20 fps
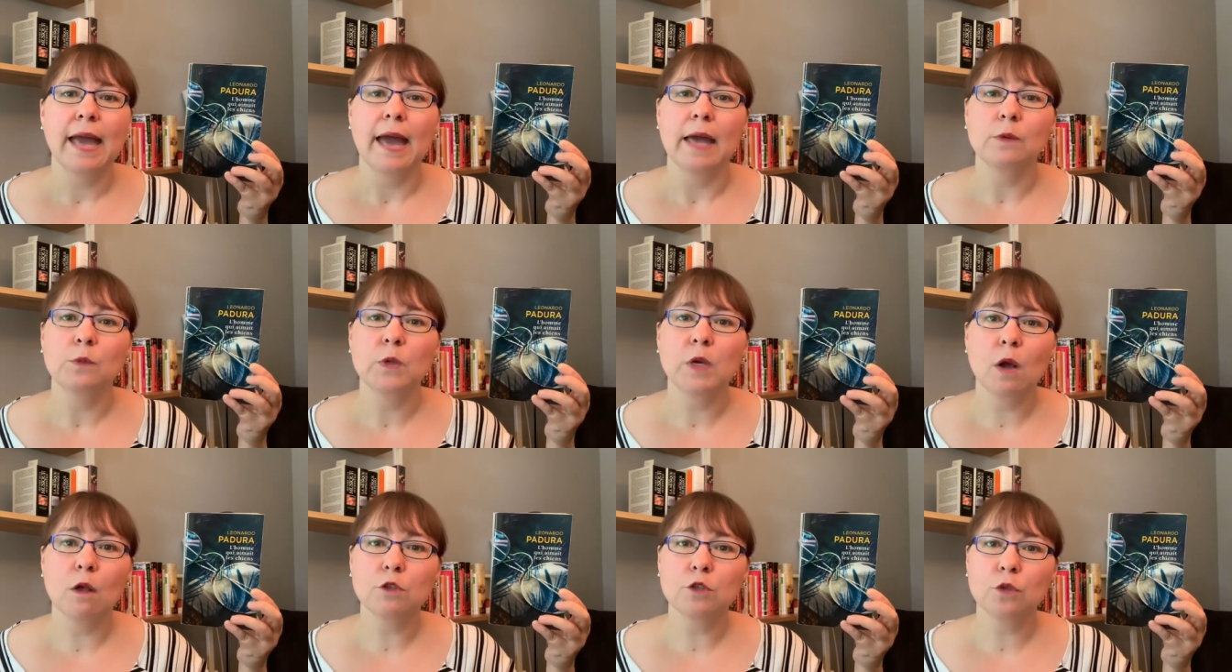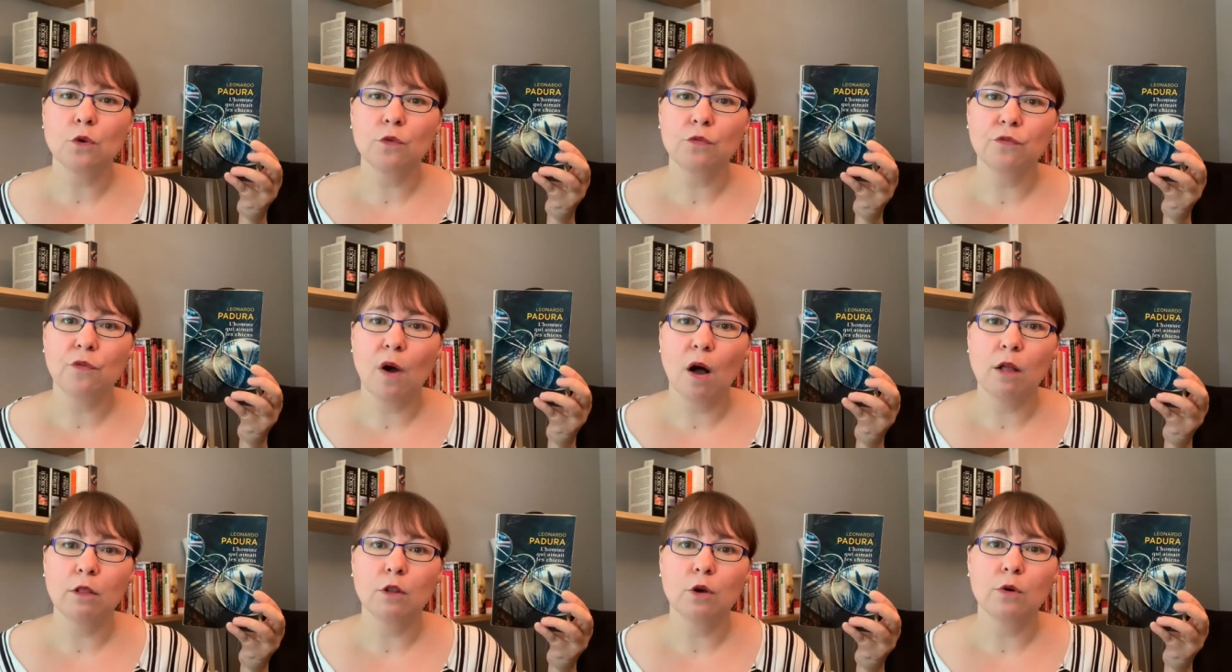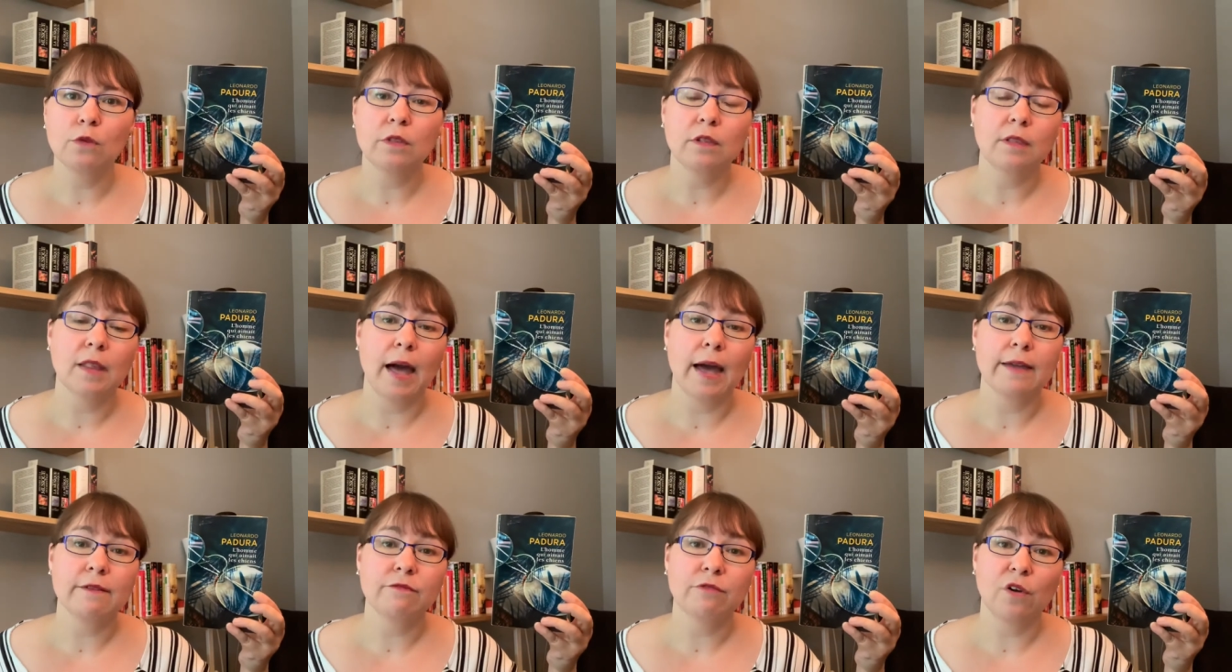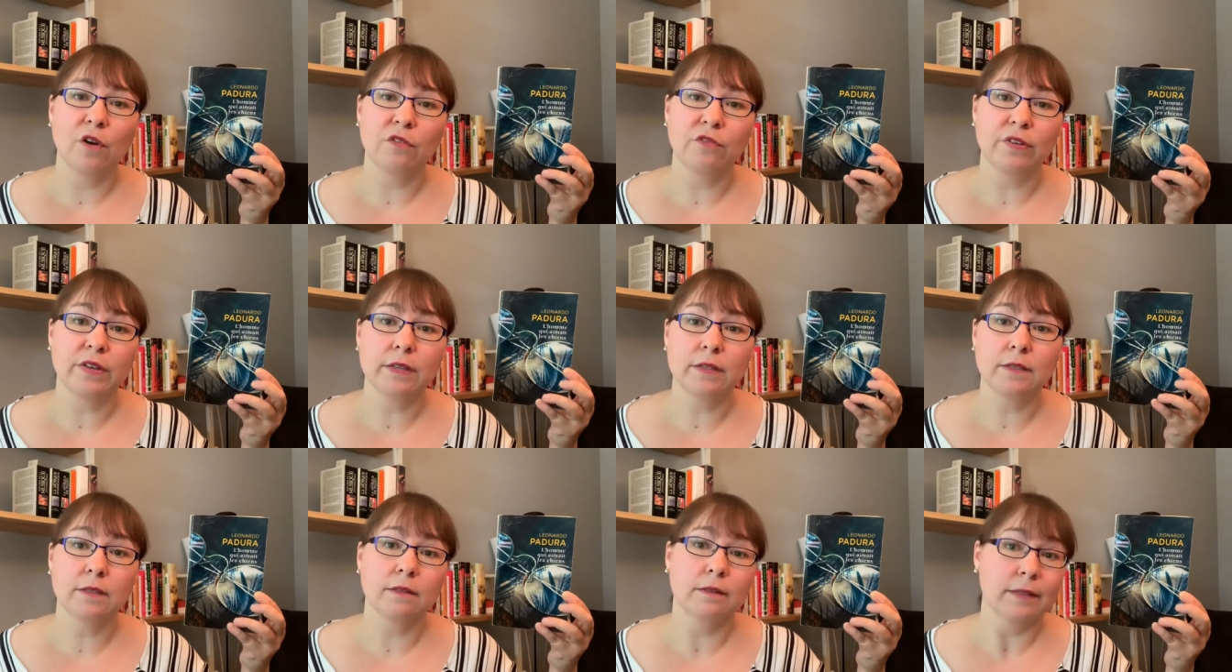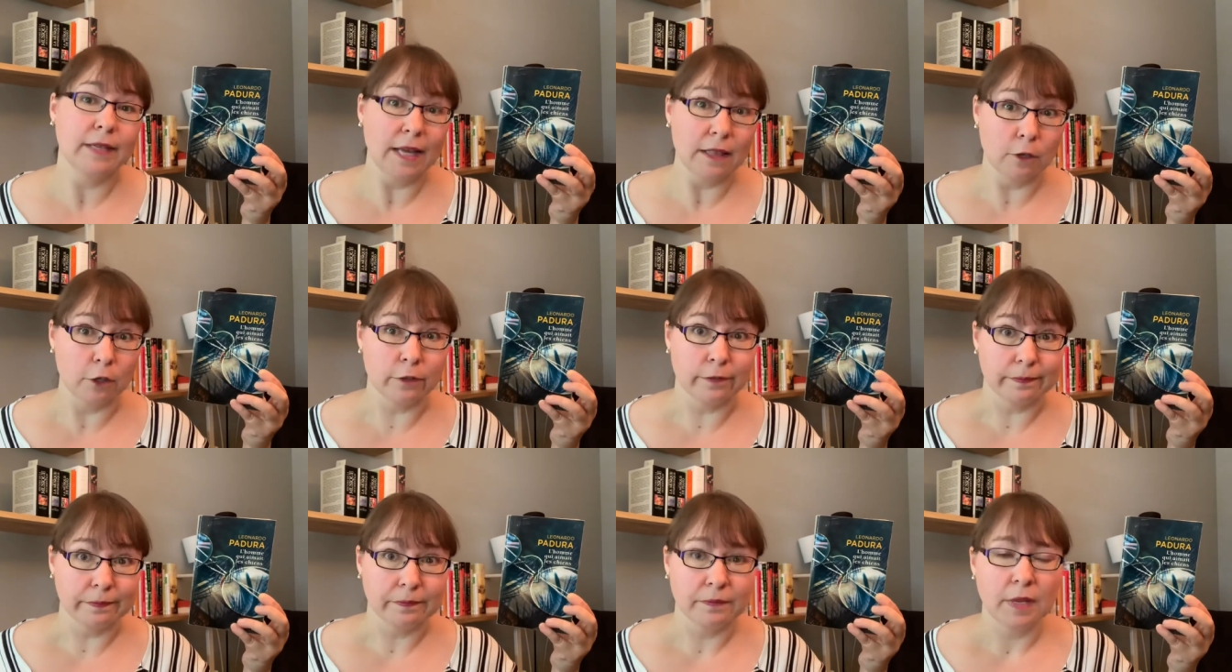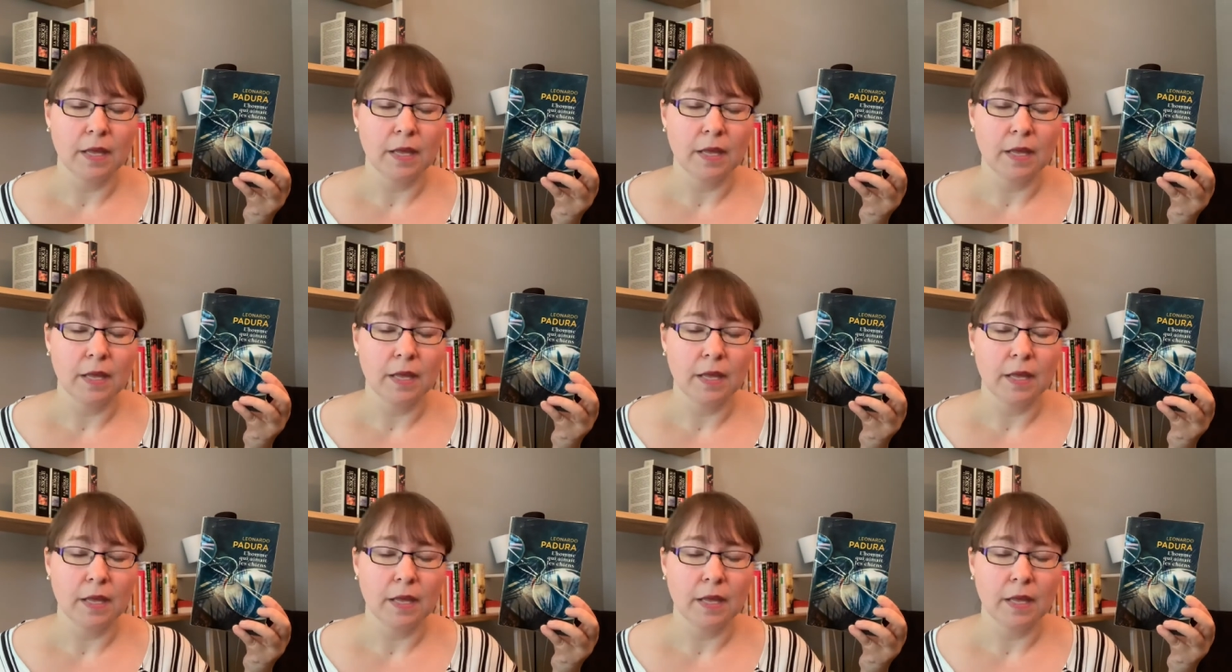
And we also follow the life of his killer.